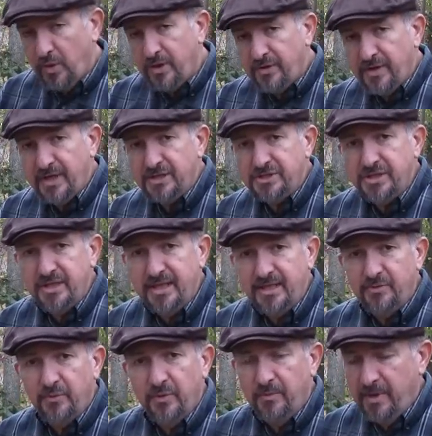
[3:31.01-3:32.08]
one of the things you
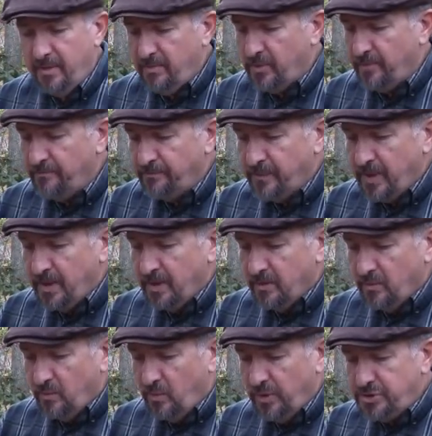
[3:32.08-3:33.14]
need to remember,
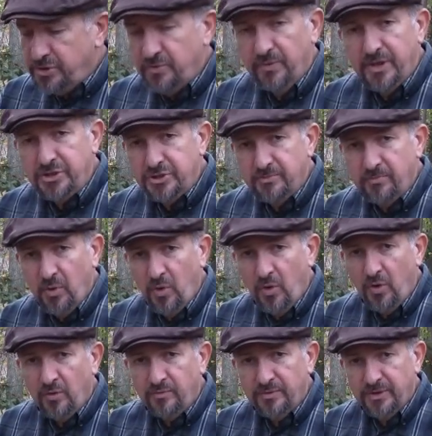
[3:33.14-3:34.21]
once you reach your
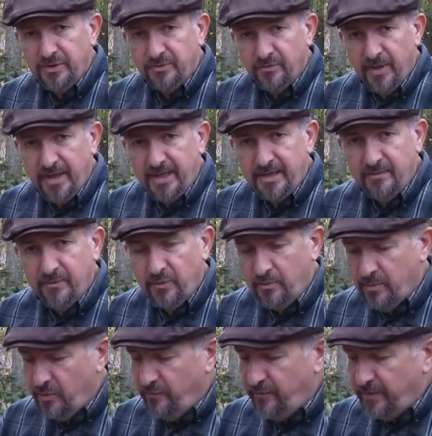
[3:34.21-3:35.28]
boil, you're ready to
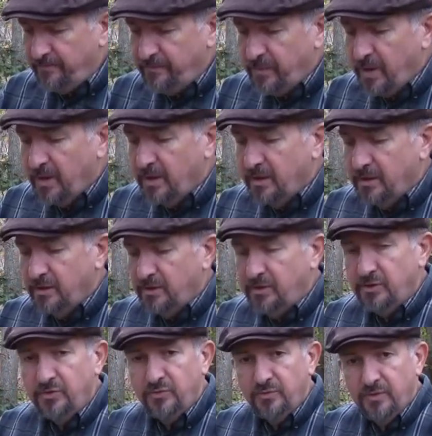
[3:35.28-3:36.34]
remove it,
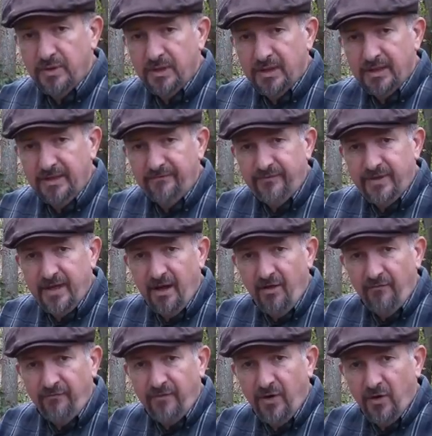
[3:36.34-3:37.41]
you lift it off